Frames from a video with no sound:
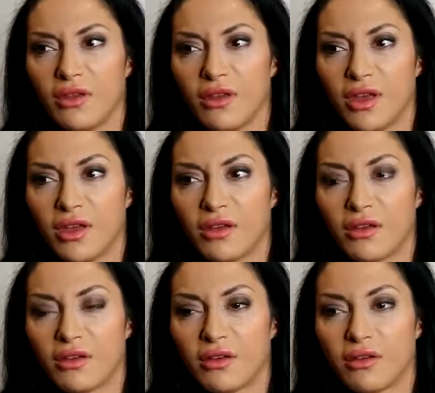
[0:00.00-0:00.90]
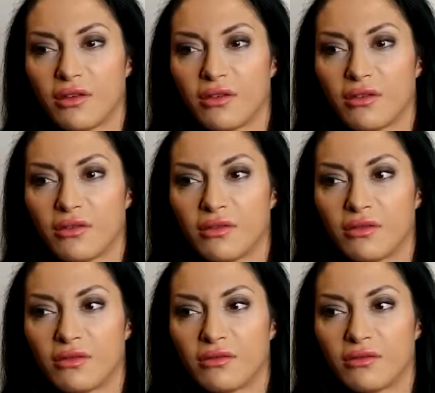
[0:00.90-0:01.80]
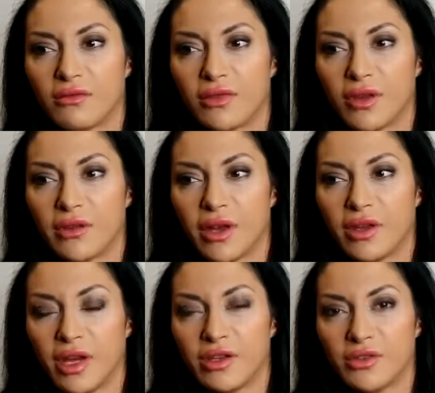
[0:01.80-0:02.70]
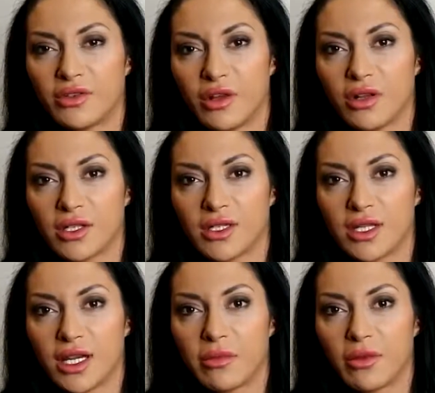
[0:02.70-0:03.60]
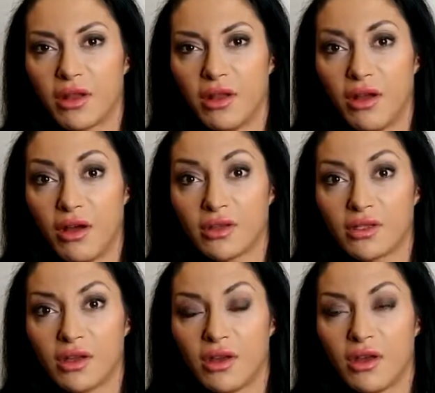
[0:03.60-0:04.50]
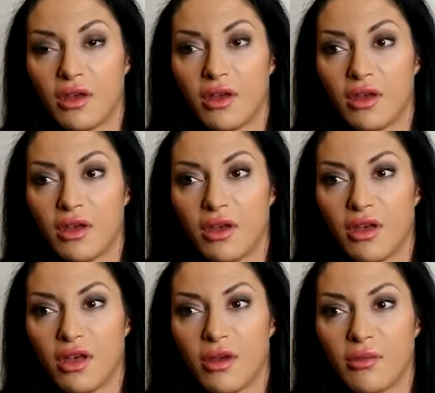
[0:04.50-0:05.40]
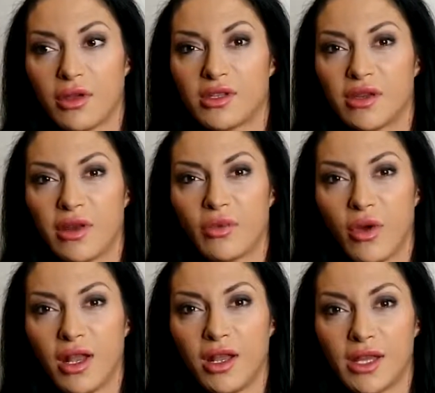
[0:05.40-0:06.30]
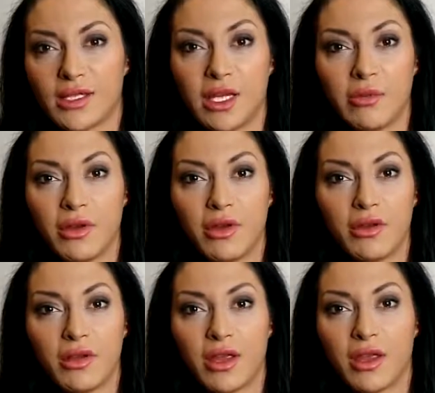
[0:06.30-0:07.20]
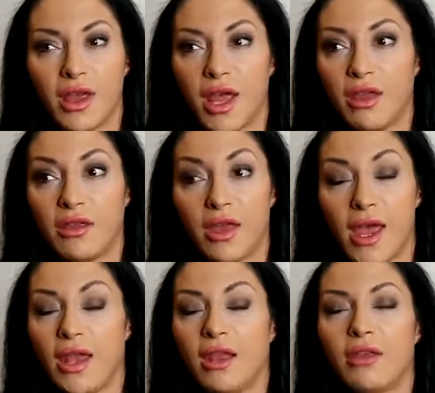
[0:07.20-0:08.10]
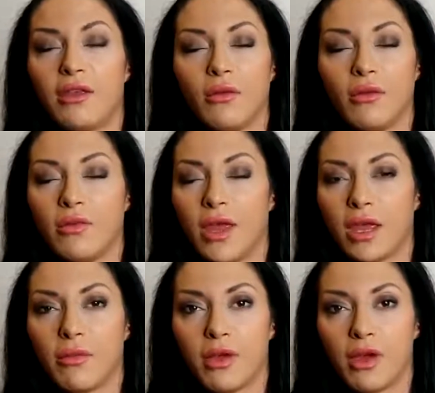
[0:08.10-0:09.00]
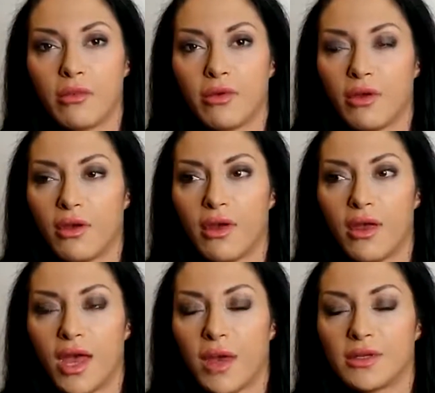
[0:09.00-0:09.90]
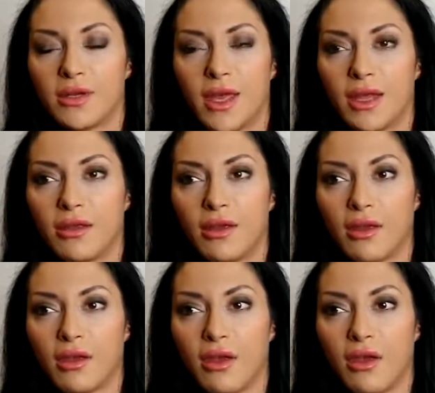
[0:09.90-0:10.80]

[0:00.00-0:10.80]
yeah, I do struggle to sleep a lot. Because I'm quite a light sleeper, like anything will wake me up, absolutely anything.